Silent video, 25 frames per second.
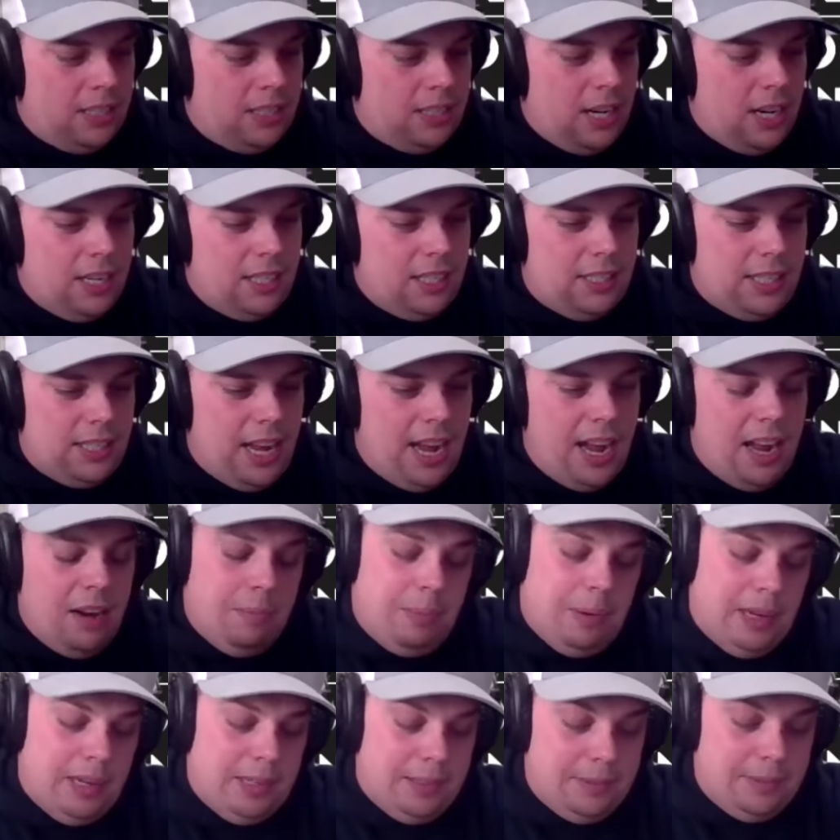kind of sad,
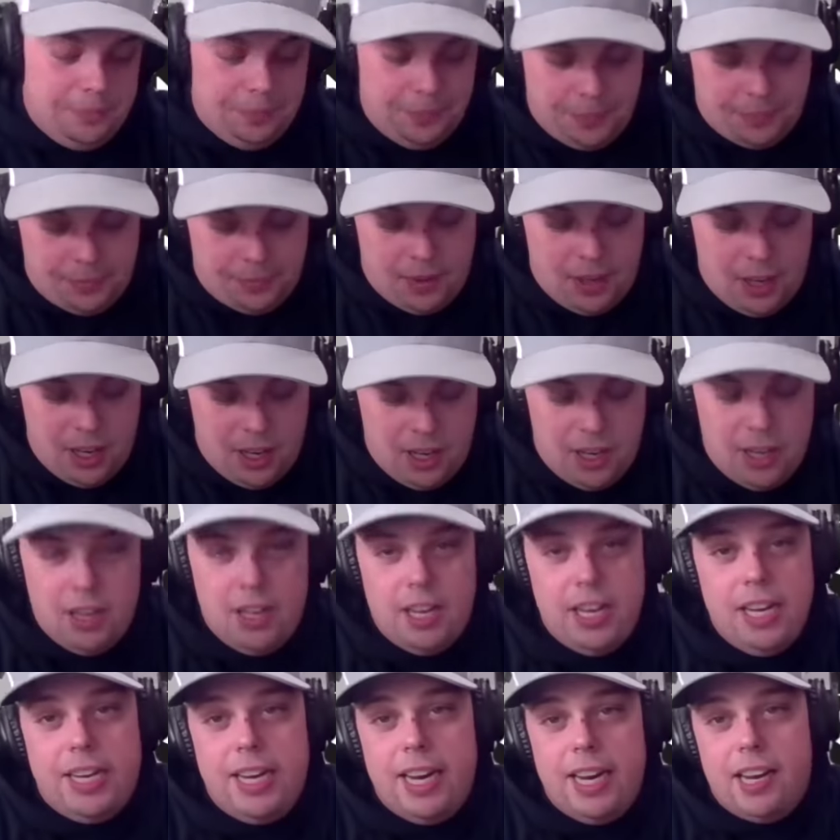but
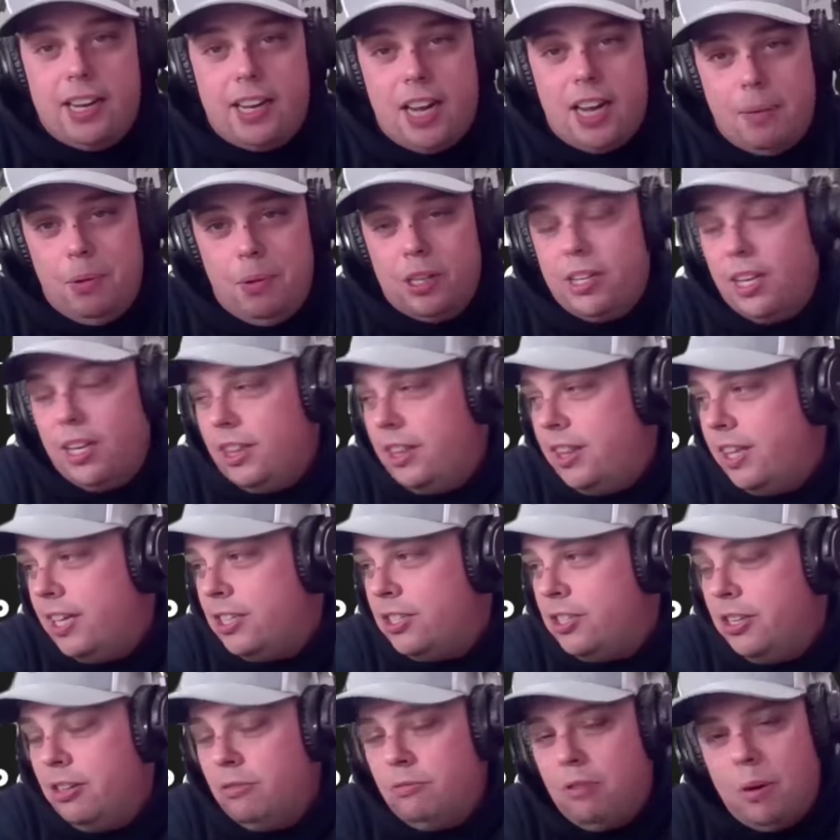he did a couple of good
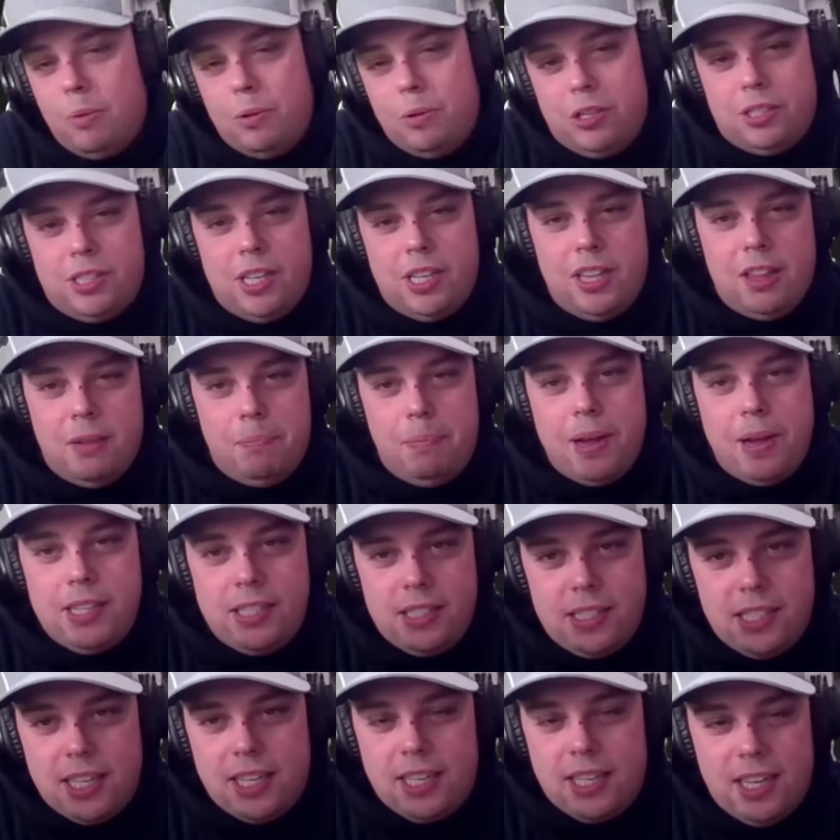things too. What would you say the
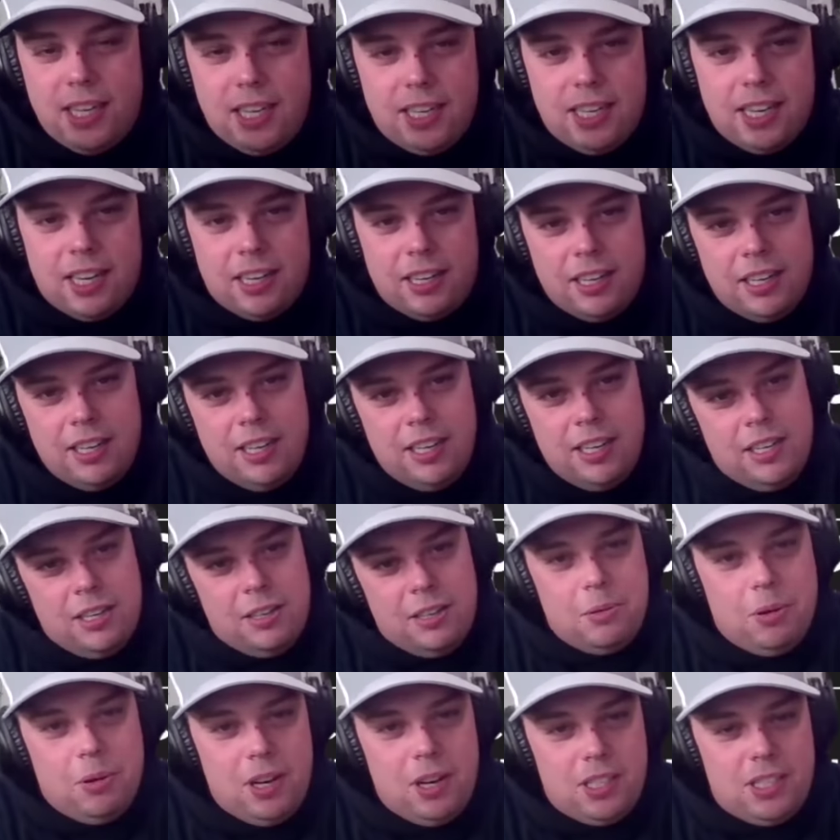best thing he did
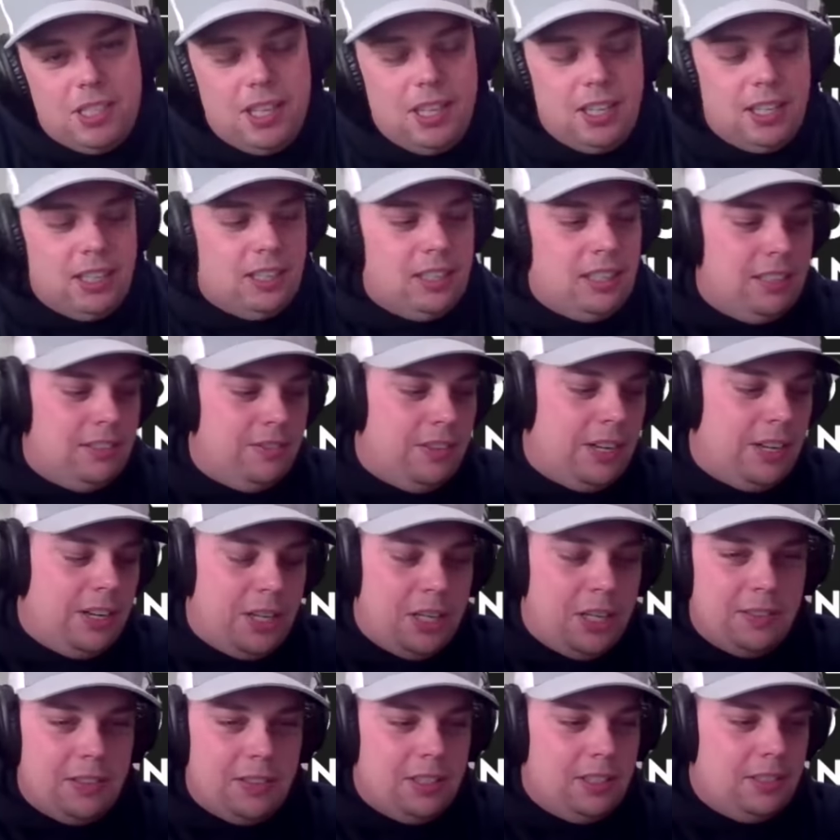was here in
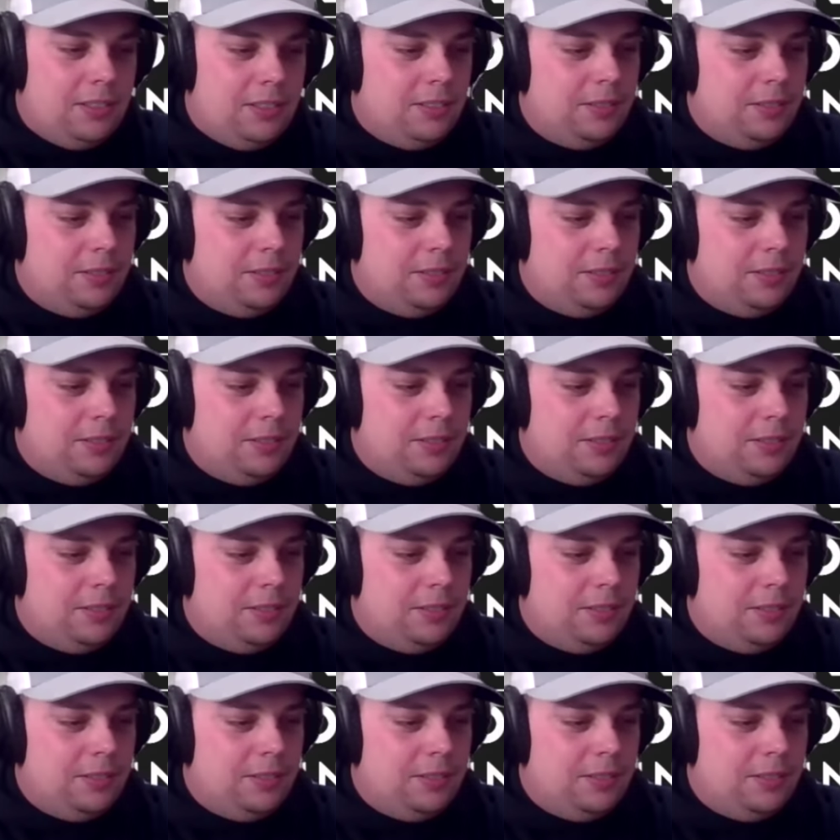Vancouver?